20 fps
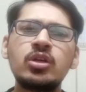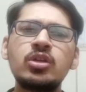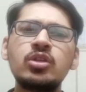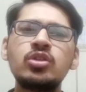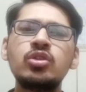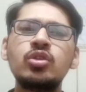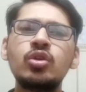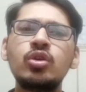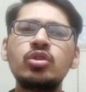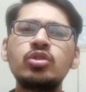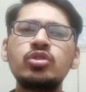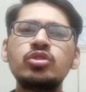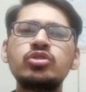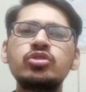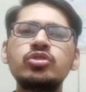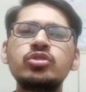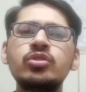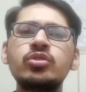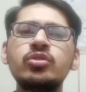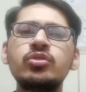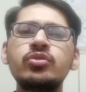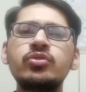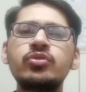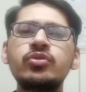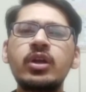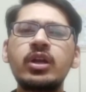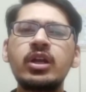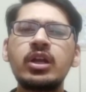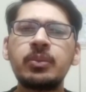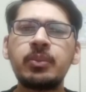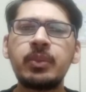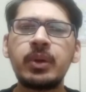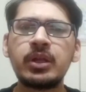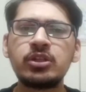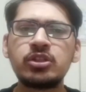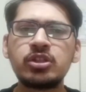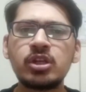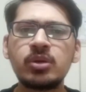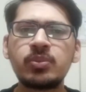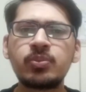those
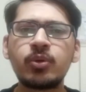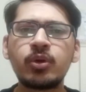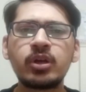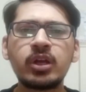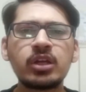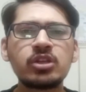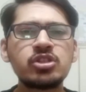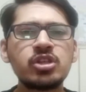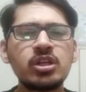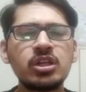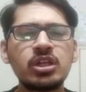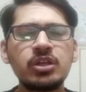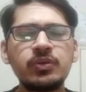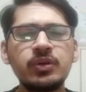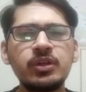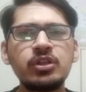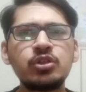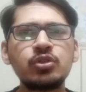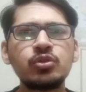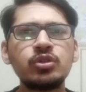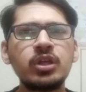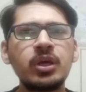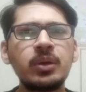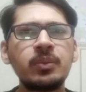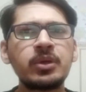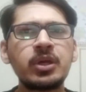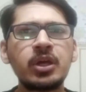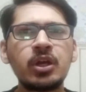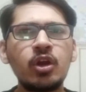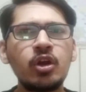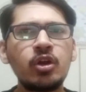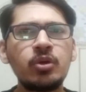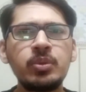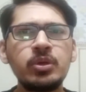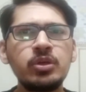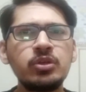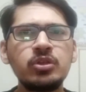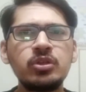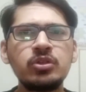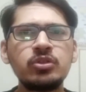fundamental protection given to them cannot
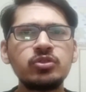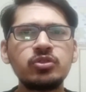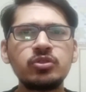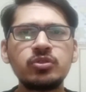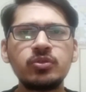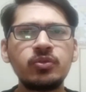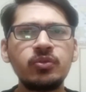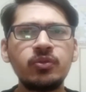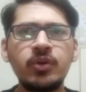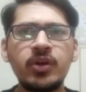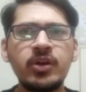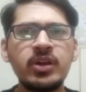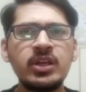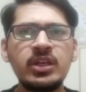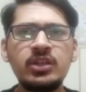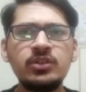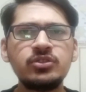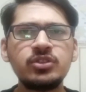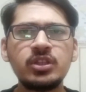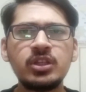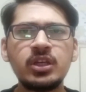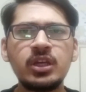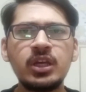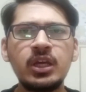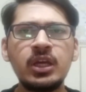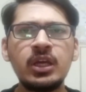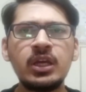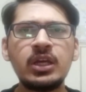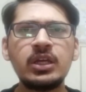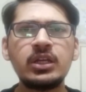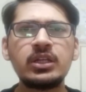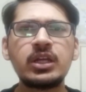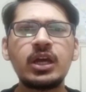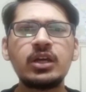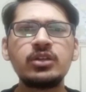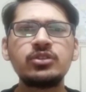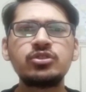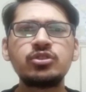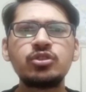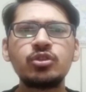be very easy. It
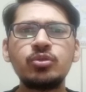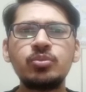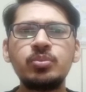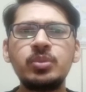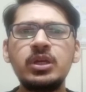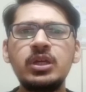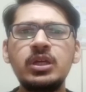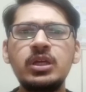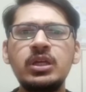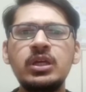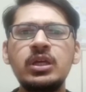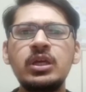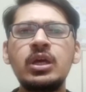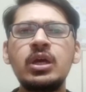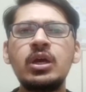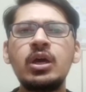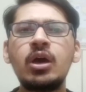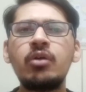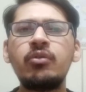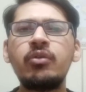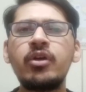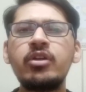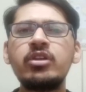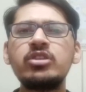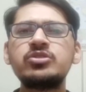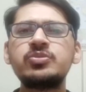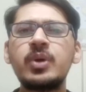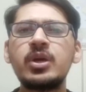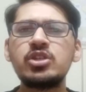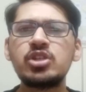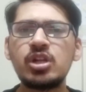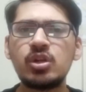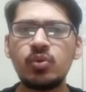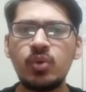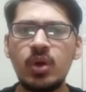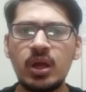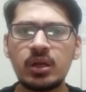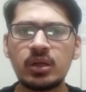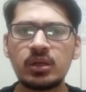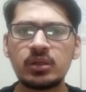has to be a very special
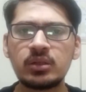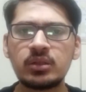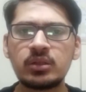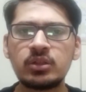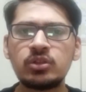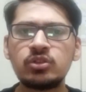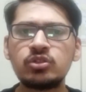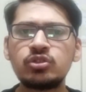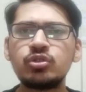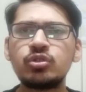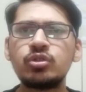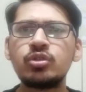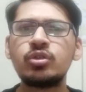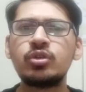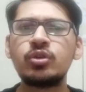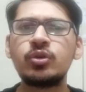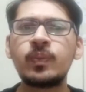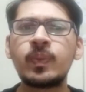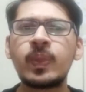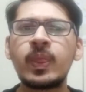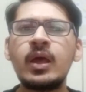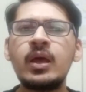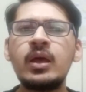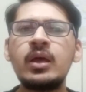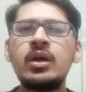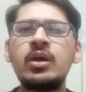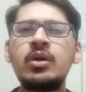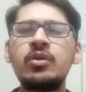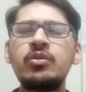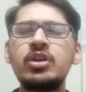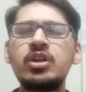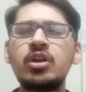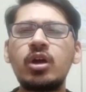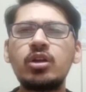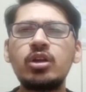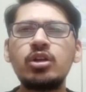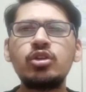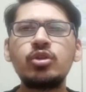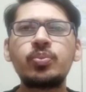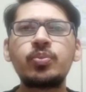one. So in
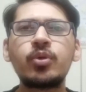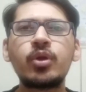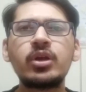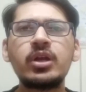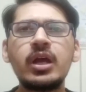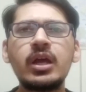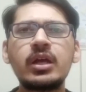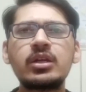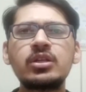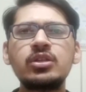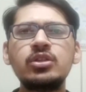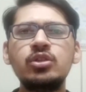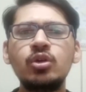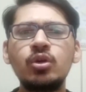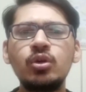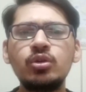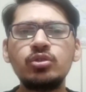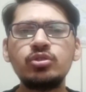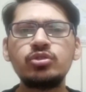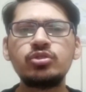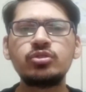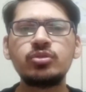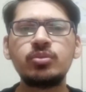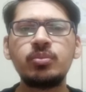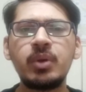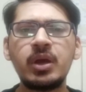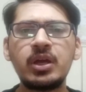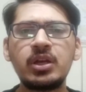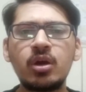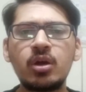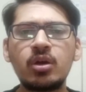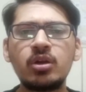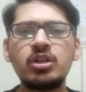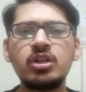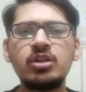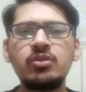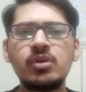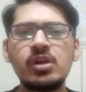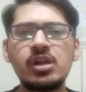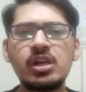order to protect those
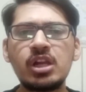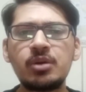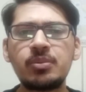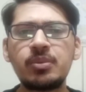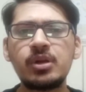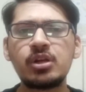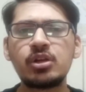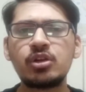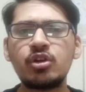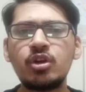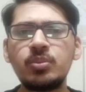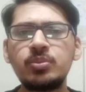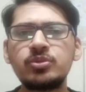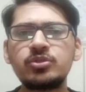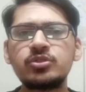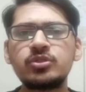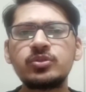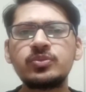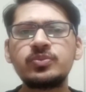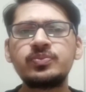minority vulnerable groups,